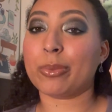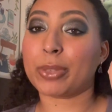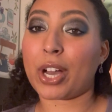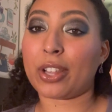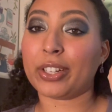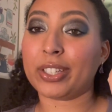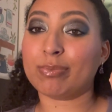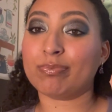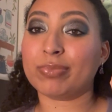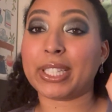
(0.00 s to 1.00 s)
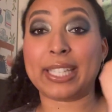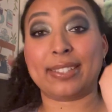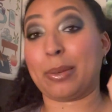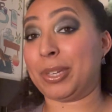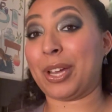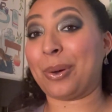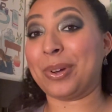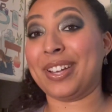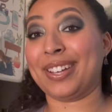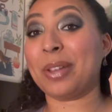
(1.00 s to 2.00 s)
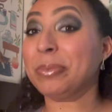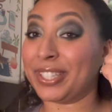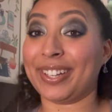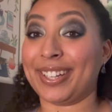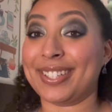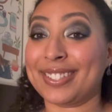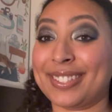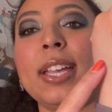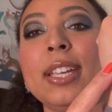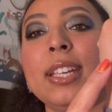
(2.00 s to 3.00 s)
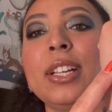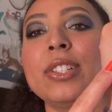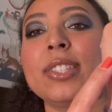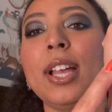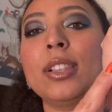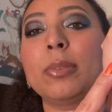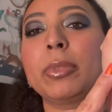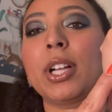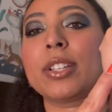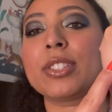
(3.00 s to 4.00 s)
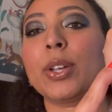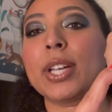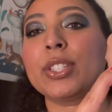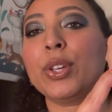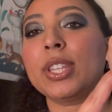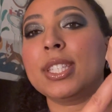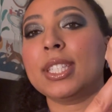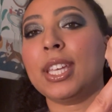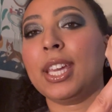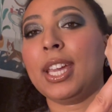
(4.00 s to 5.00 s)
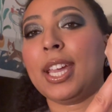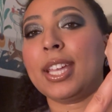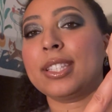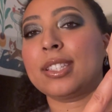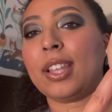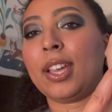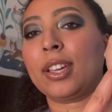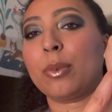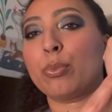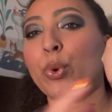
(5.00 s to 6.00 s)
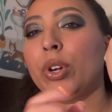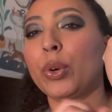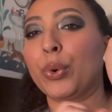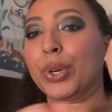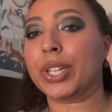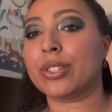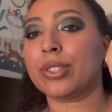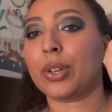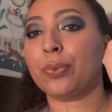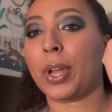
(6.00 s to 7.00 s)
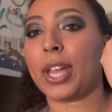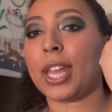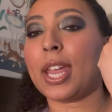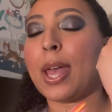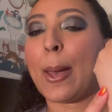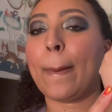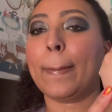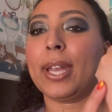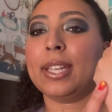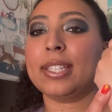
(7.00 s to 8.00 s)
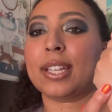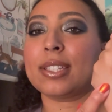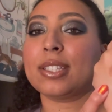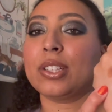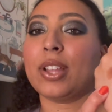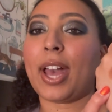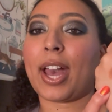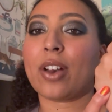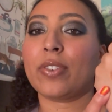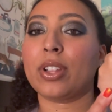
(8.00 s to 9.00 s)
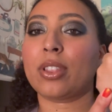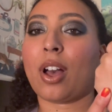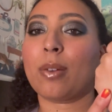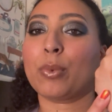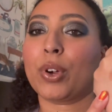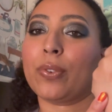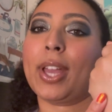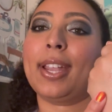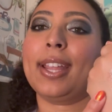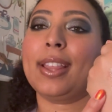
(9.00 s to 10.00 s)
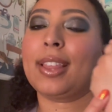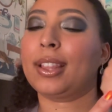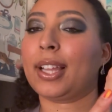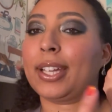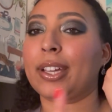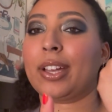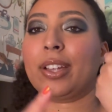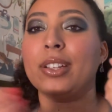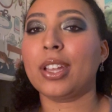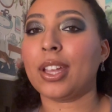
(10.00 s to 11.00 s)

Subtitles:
color, please let me know. I'm serious. Here's that lip gloss. So as you can see, it's like more orange than red, but it does still have a lot more red in it than like a